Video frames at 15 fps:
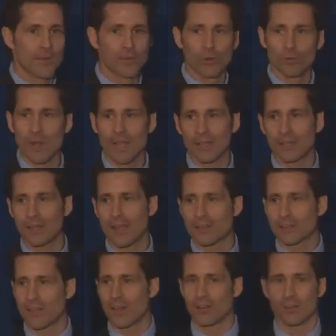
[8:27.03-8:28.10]
And you'll
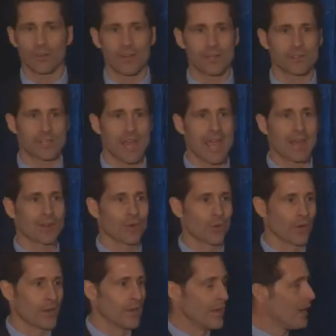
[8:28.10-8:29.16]
recognize that under each
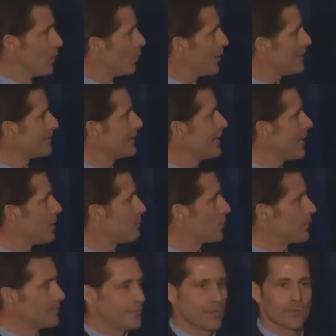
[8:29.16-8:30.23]
category, we have a number
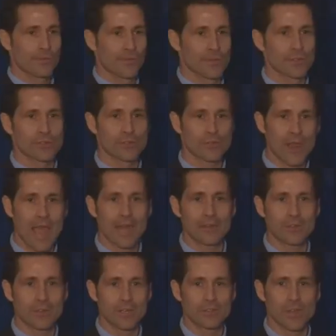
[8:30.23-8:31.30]
of different
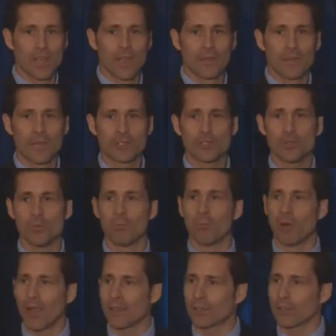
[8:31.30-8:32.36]
strategies that you
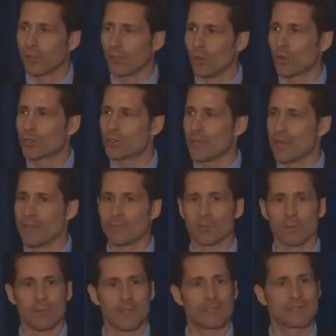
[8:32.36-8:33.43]
might look to
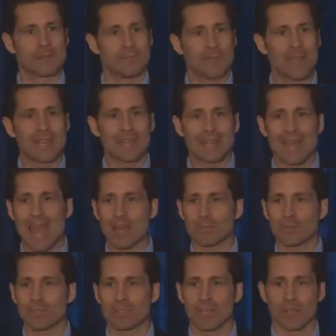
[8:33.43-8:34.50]
implement to meet that
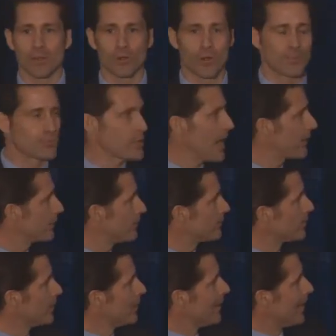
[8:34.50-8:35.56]
particular
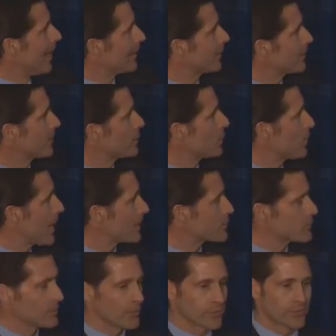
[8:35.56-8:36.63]
objective. Under the
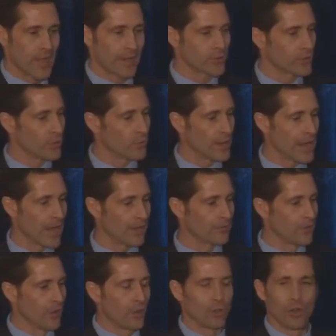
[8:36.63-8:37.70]
directional section, we
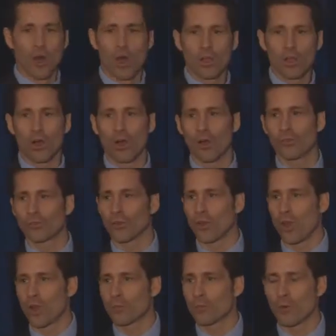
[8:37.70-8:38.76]
have long calls or
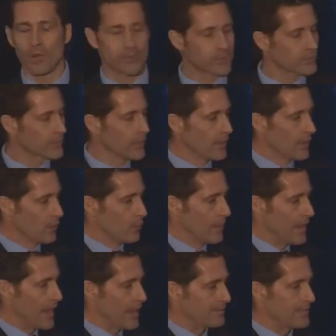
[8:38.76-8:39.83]
long puts.
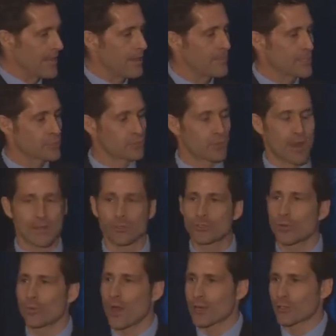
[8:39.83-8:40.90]
We have debit spreads,
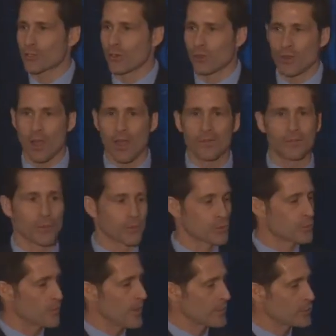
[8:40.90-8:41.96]
directional condors,
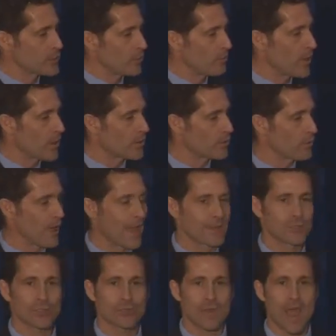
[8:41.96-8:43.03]
directional
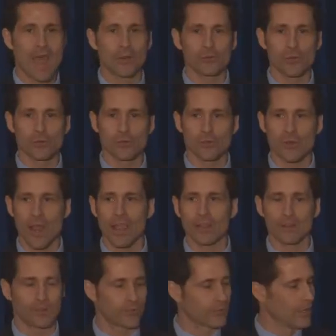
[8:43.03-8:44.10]
butterflies, straddles or
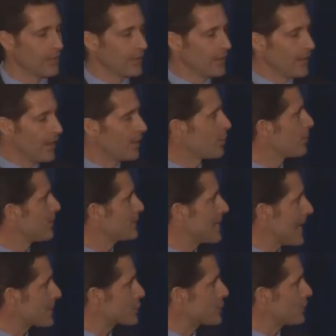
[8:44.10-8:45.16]
strangles. Under
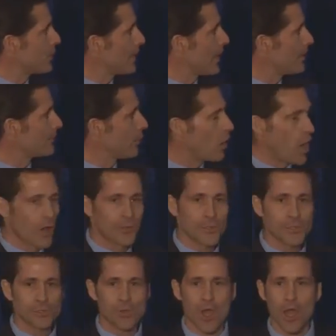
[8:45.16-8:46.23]
protection, we have long the
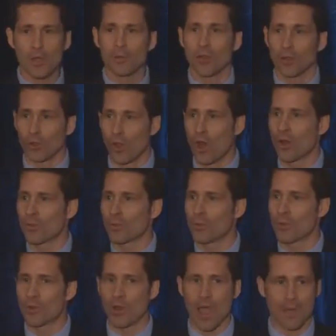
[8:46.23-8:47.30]
stock, long the
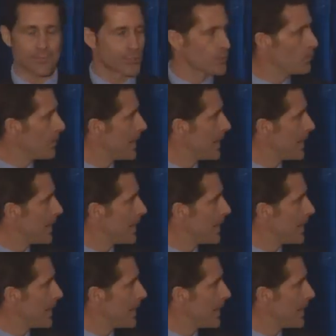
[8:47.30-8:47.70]
put option.